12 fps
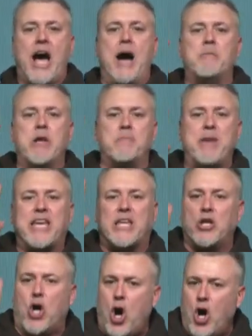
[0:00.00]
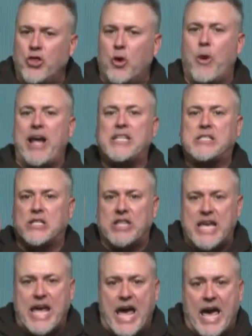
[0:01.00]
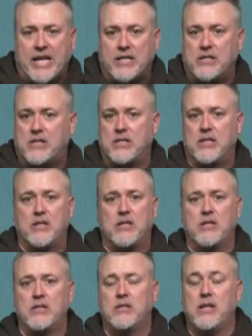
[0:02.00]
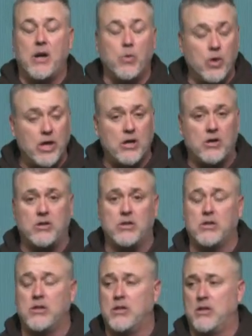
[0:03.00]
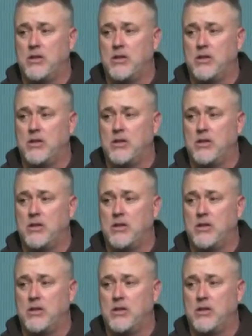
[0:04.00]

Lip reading: I'm going to make it all the way to the end. I will.